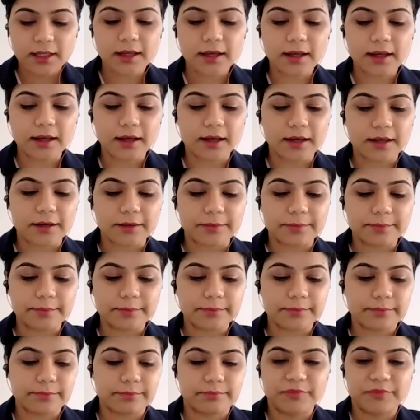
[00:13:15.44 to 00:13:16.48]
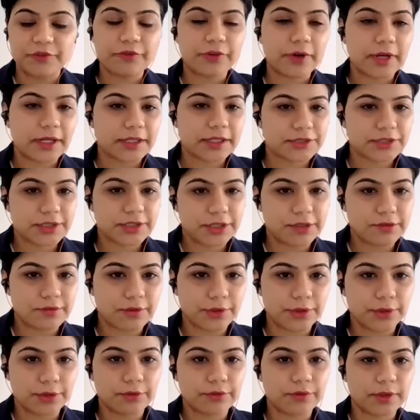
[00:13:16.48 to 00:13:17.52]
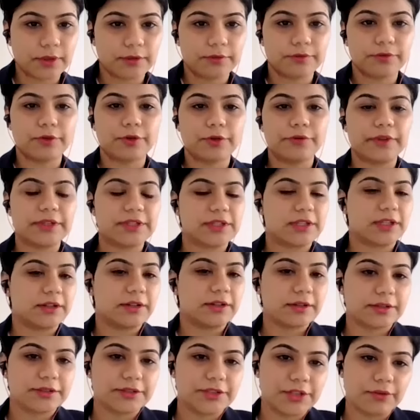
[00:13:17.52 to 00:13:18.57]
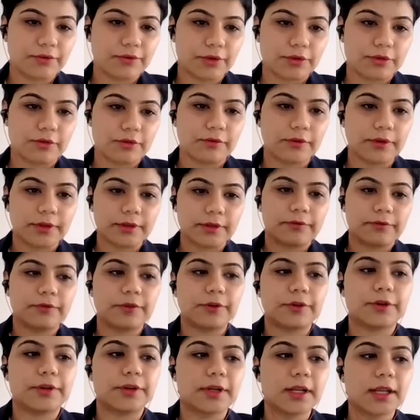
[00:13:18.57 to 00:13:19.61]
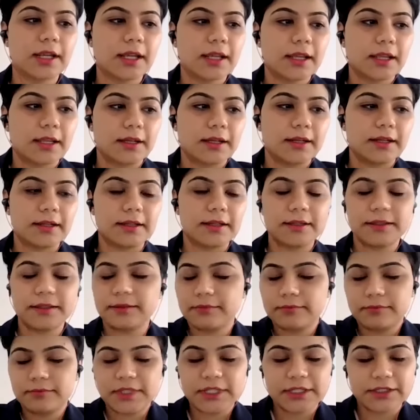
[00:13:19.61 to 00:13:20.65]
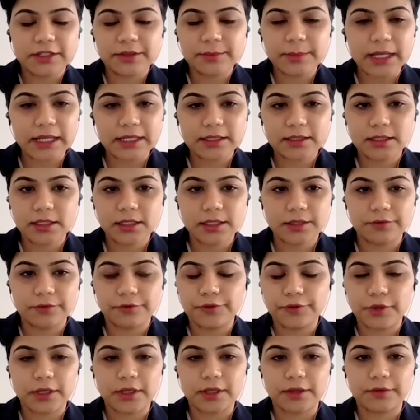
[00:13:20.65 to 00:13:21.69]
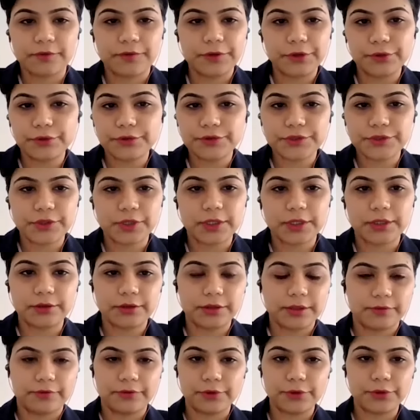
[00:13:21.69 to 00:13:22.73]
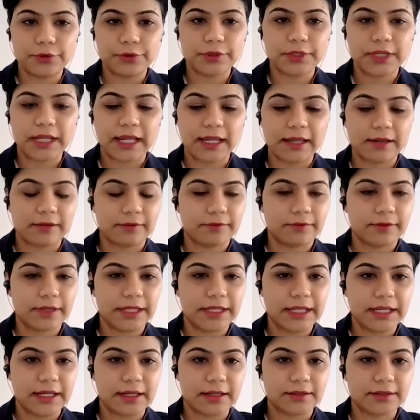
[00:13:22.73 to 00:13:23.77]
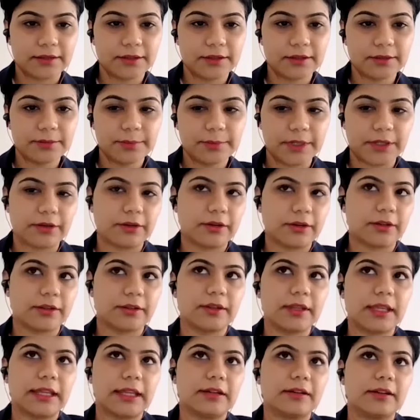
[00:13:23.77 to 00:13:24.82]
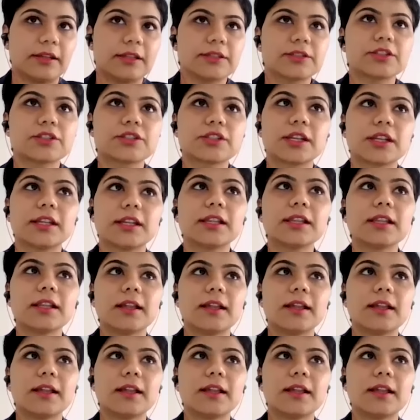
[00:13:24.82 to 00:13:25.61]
uh, function you want to work for, which industry you want to work for. It doesn't matter if you are confused or you, if you don't have any answer because at HHL,